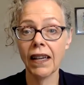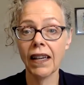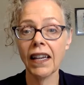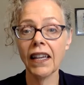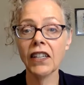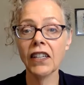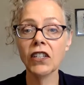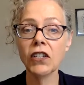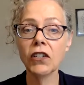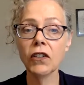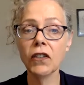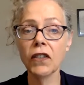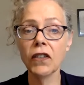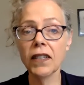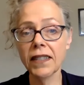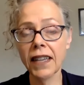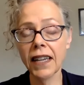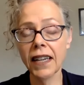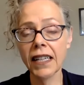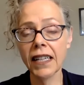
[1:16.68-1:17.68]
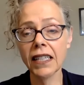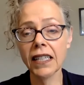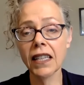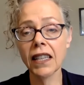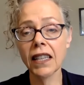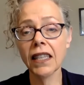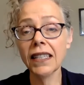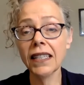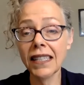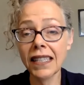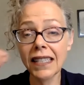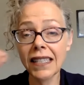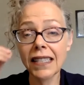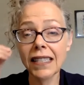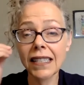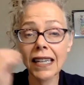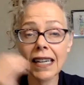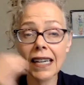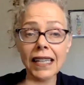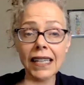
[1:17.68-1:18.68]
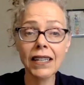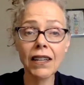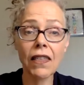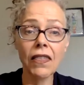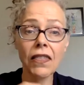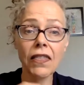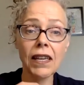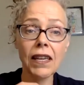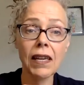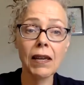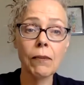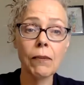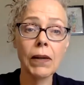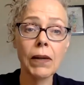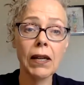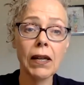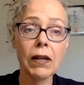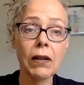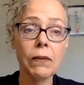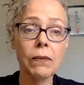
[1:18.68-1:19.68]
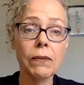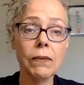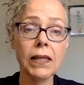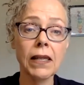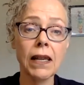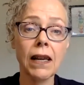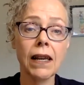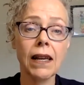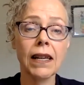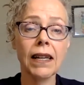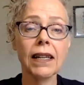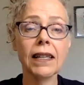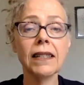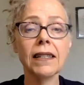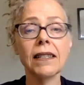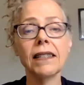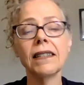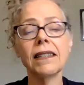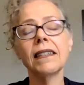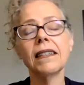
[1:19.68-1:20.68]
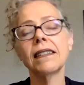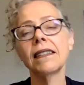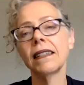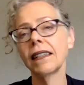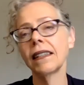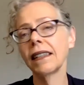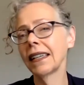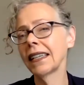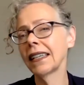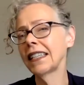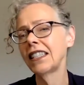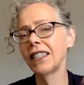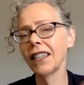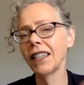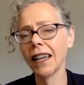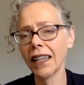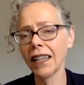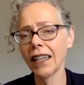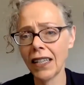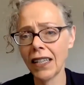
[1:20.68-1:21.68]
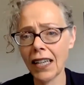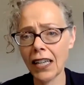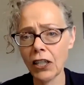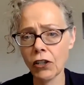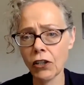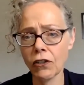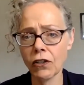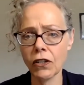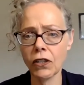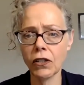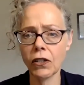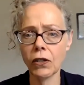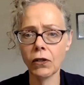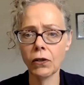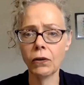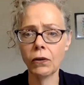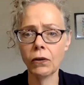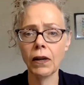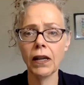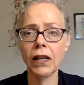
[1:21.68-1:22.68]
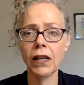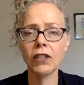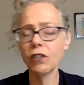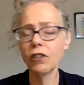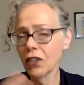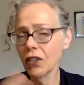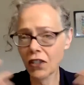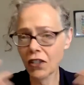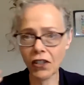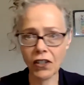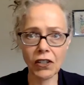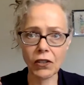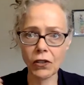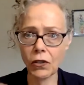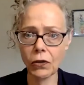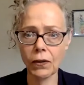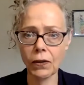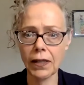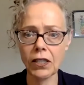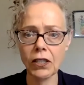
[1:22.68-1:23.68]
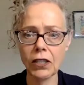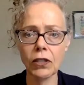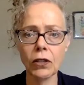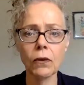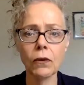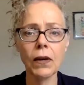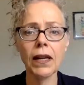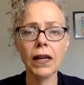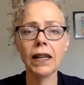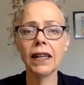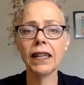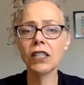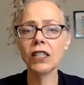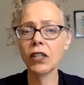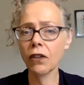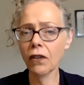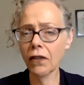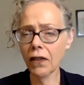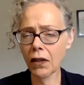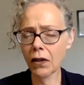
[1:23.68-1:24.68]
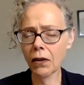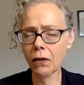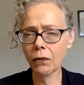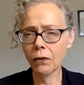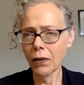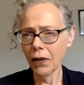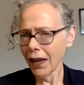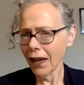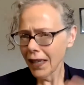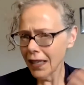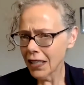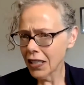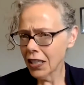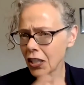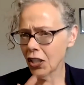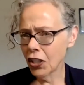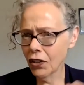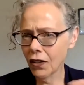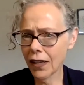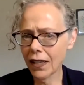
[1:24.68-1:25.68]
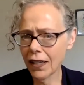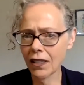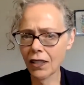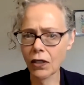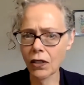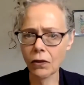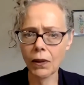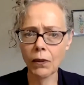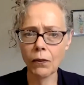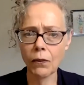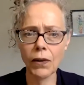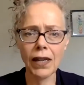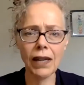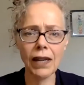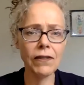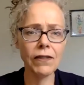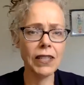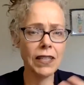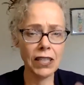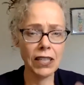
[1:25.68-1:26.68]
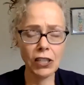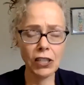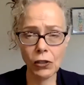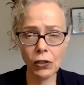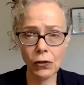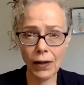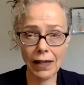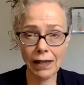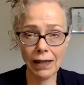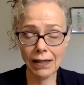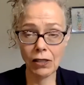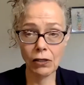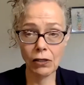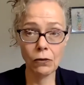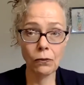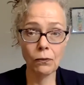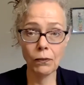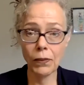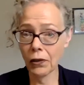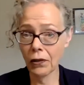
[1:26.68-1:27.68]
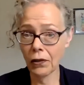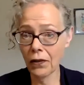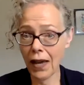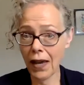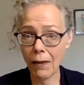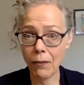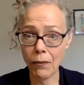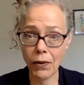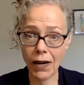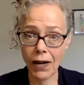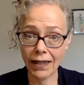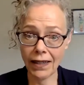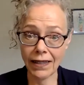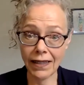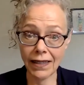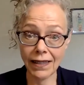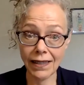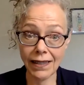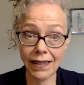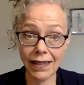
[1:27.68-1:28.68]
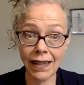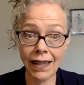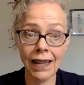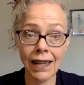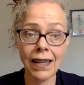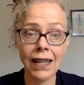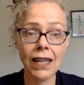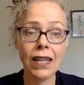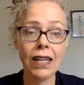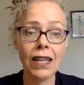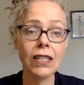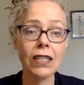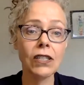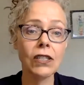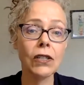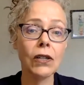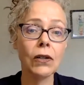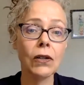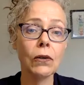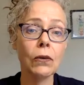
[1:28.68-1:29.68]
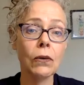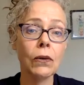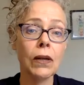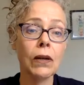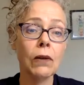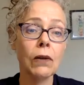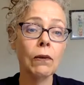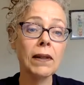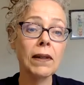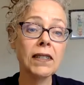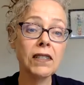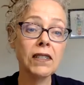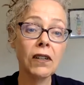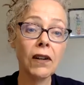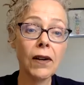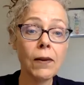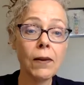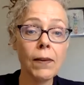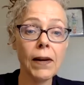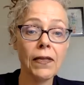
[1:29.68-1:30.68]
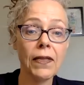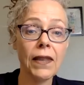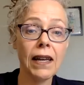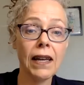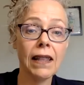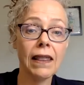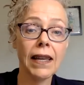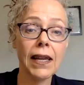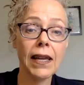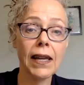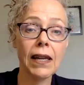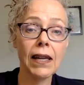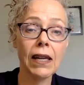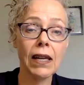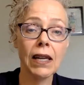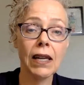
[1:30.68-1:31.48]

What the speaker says: And until this kind of thing becomes consistent, like second nature to you, you're just going to do it. So until then, we got to teach you how to do it. We have to teach you how to build that practice. And so let's talk about that. Like,